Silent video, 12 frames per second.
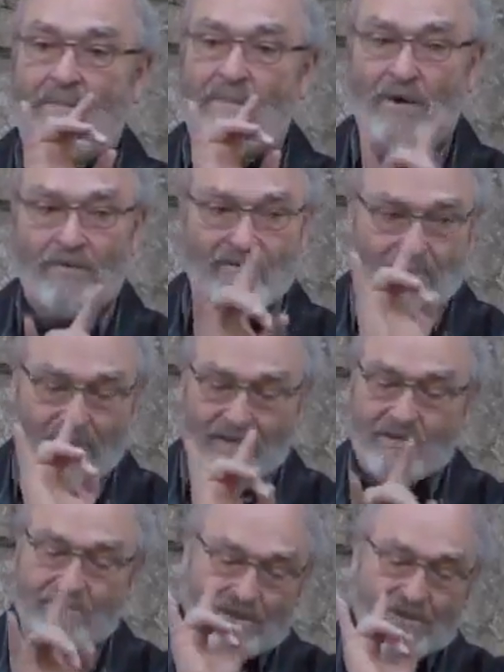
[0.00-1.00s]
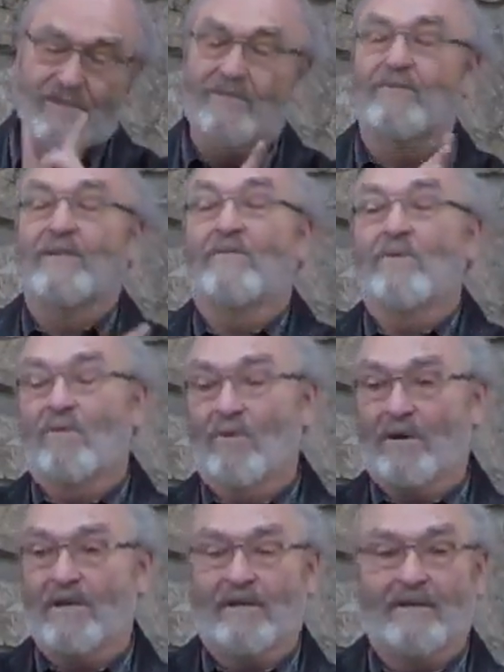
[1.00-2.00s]
both of Bridger's children
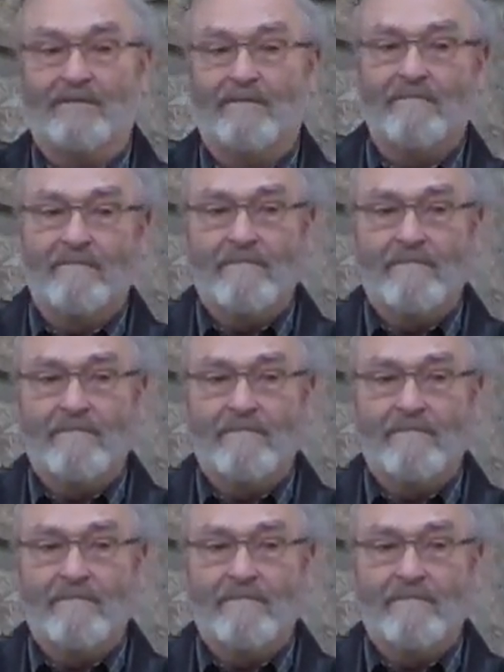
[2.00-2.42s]
were killed.